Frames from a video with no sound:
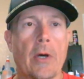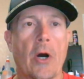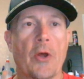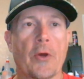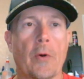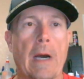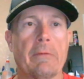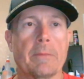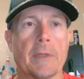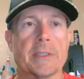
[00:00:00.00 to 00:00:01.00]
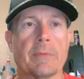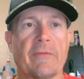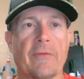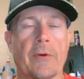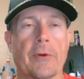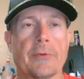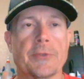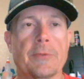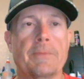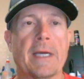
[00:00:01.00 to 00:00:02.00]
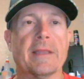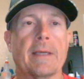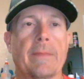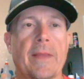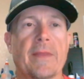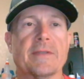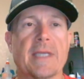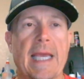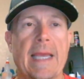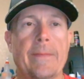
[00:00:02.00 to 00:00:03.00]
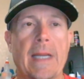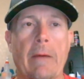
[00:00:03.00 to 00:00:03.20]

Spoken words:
although I would much prefer to pick them in this game,